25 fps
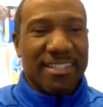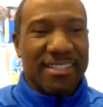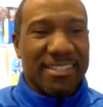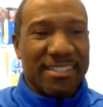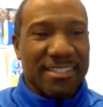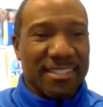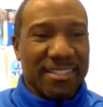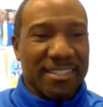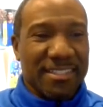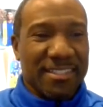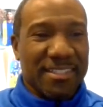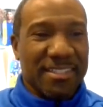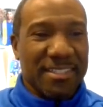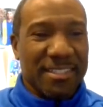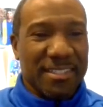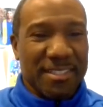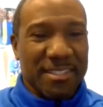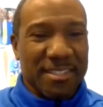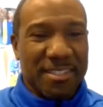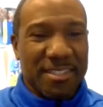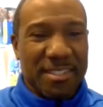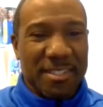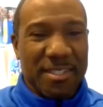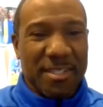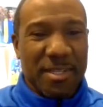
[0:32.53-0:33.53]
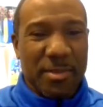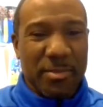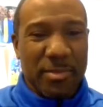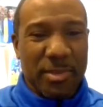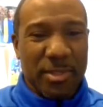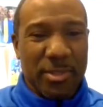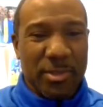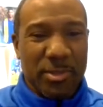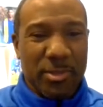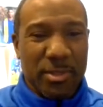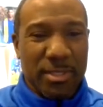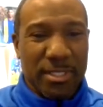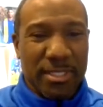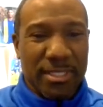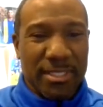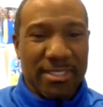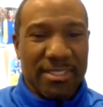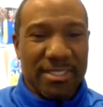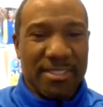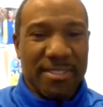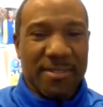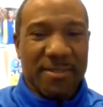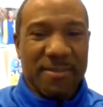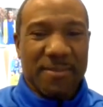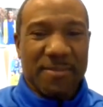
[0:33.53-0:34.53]
to to to come and do
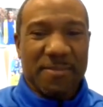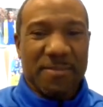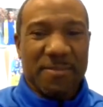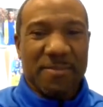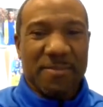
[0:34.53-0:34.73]
this.